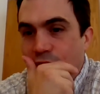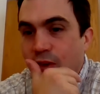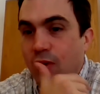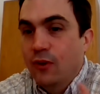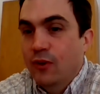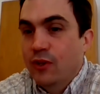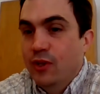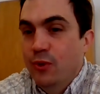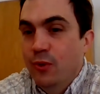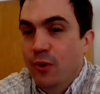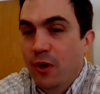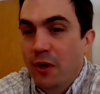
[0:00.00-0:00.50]

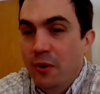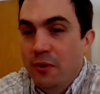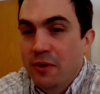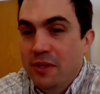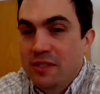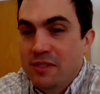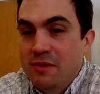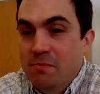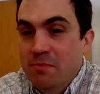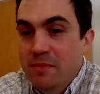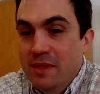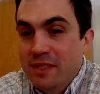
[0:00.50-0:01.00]
Oh, you
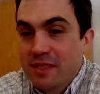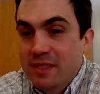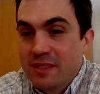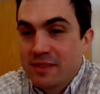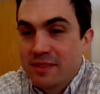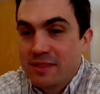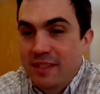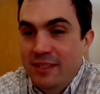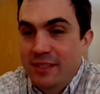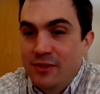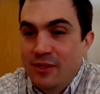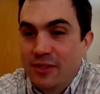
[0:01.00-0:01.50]
always miss
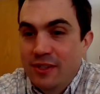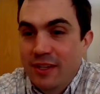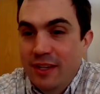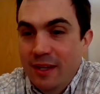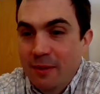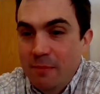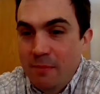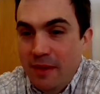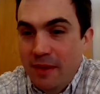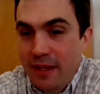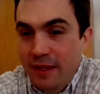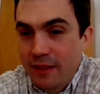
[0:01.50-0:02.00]
Teacher
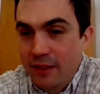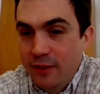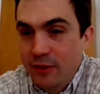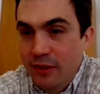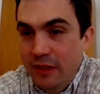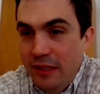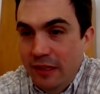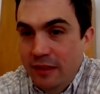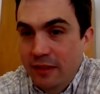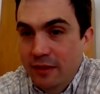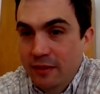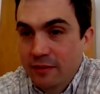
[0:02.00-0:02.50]
Tom. Thank you,
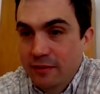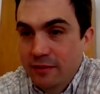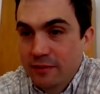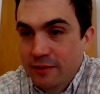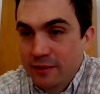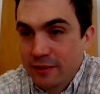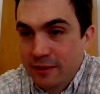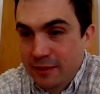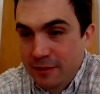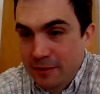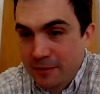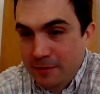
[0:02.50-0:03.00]
Nina.
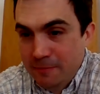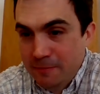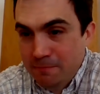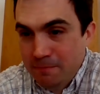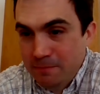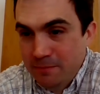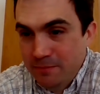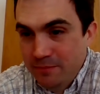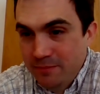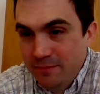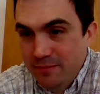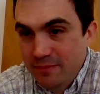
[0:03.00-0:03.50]

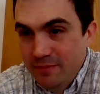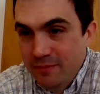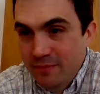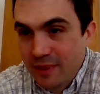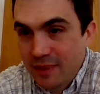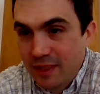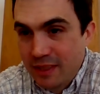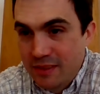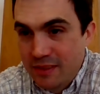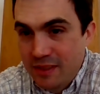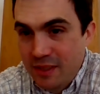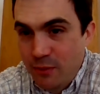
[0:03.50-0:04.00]

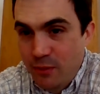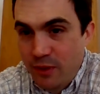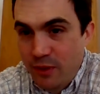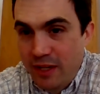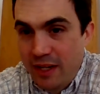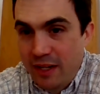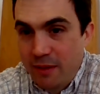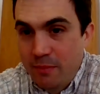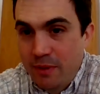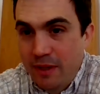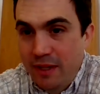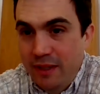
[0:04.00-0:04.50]
Let's see what
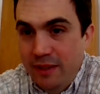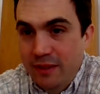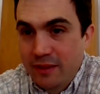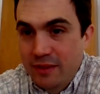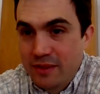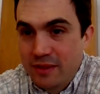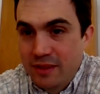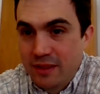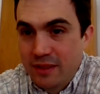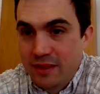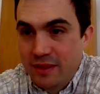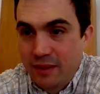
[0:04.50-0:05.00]
anybody
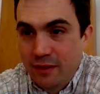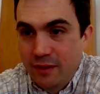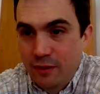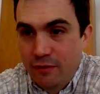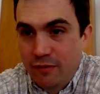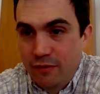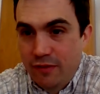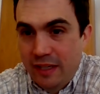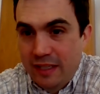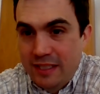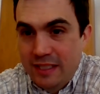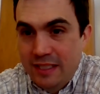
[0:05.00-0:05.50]
else says. Hello,
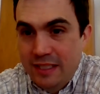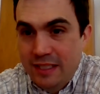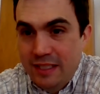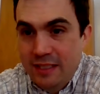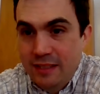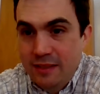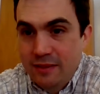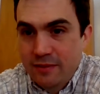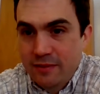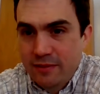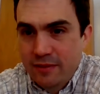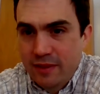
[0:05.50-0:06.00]
Fatih.
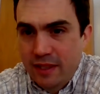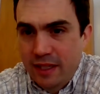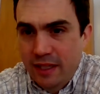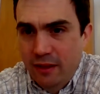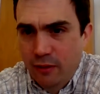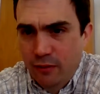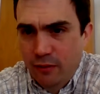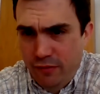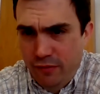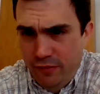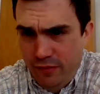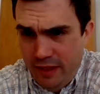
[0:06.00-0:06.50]

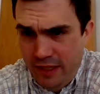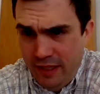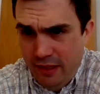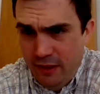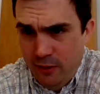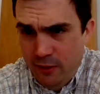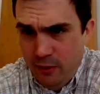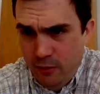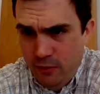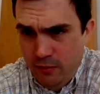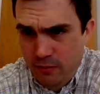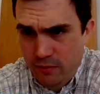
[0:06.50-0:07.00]
Hello,
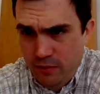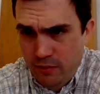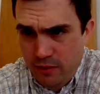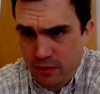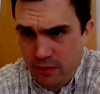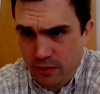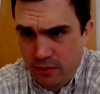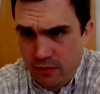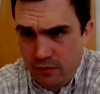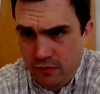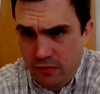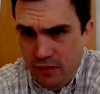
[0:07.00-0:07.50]
Philo.
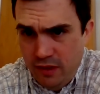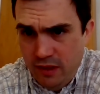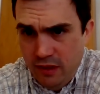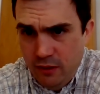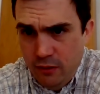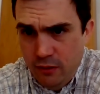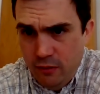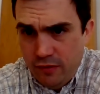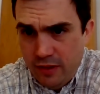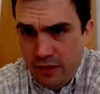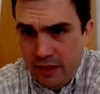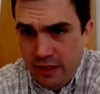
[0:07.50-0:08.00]

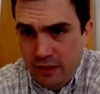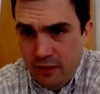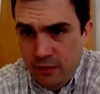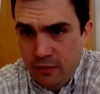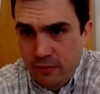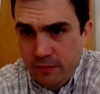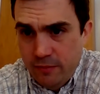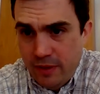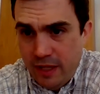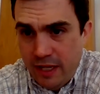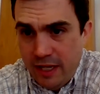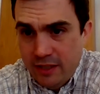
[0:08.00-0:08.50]
Philo.
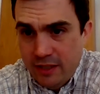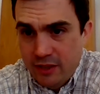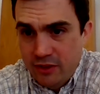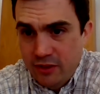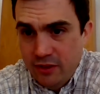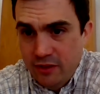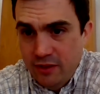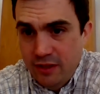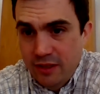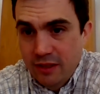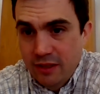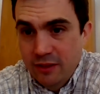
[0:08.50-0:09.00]

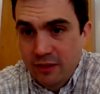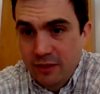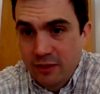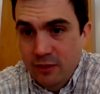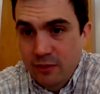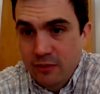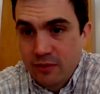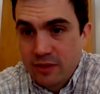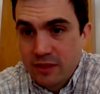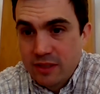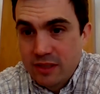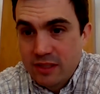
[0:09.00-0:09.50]
Ashton,
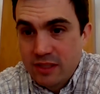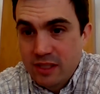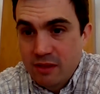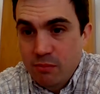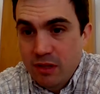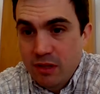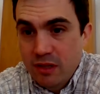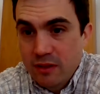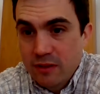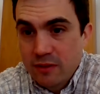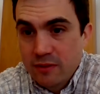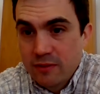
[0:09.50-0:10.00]
hello.
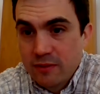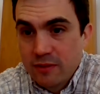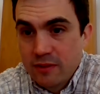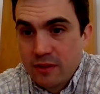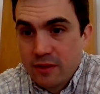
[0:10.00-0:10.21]
Siba.